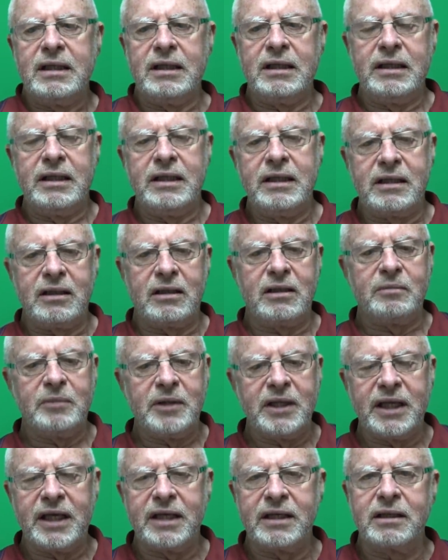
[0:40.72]
He told
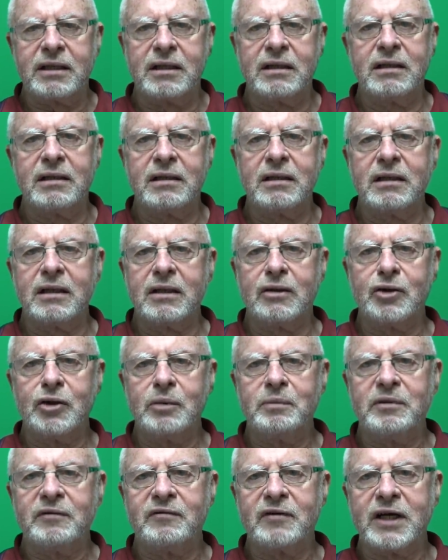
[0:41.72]
me that a
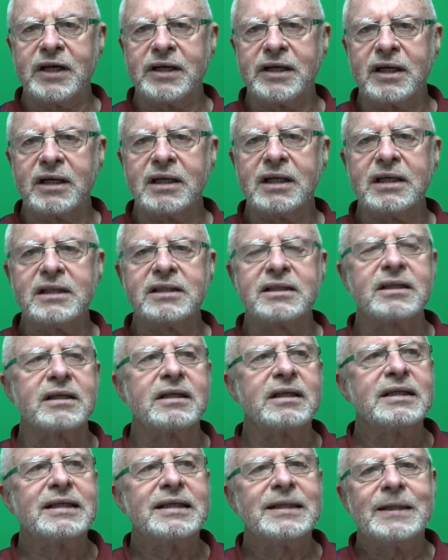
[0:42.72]
group of Gandangas
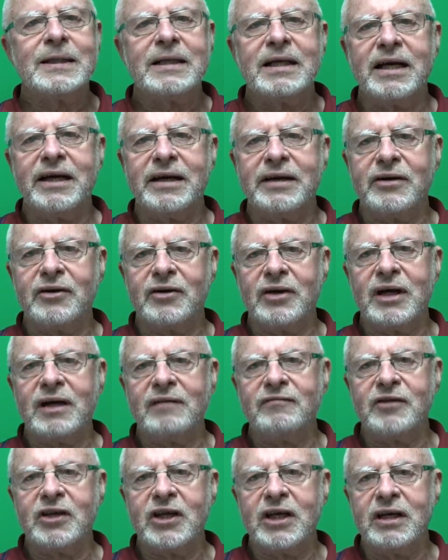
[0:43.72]
had
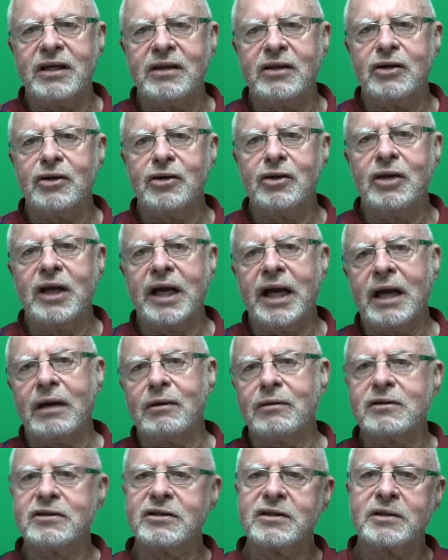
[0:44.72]
arrived there in the early
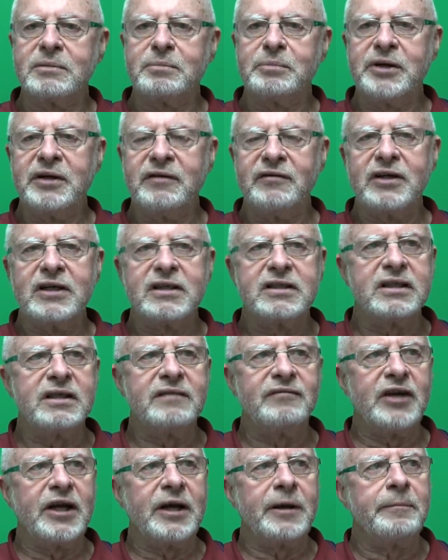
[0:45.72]
hours of the previous
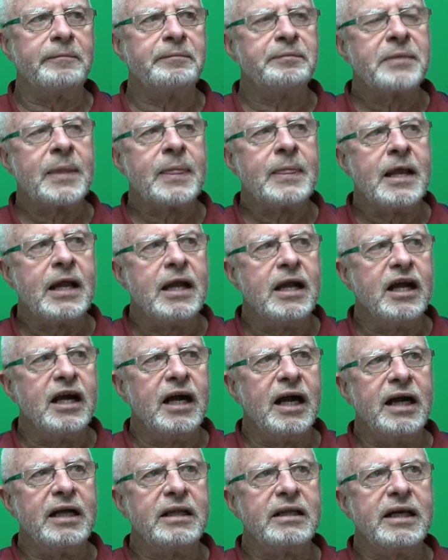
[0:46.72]
evening,
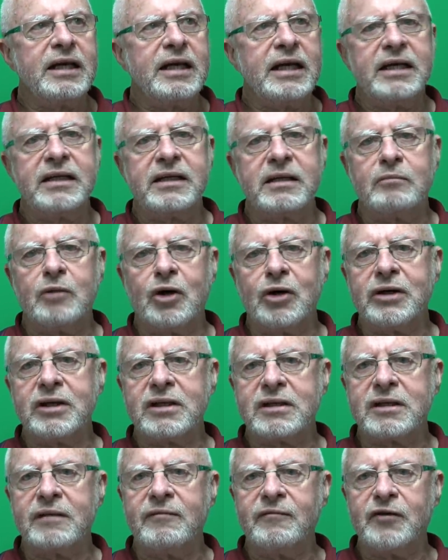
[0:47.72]
and they had
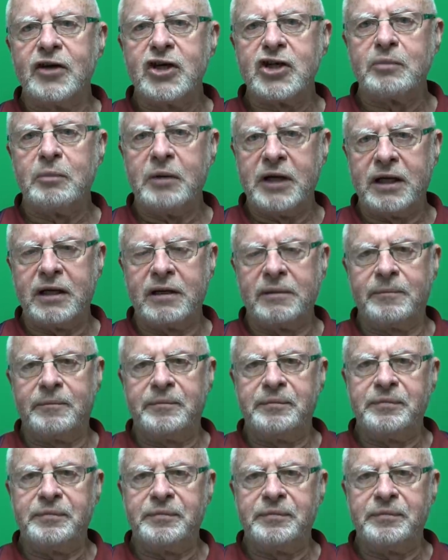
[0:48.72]
demanded some fresh meat.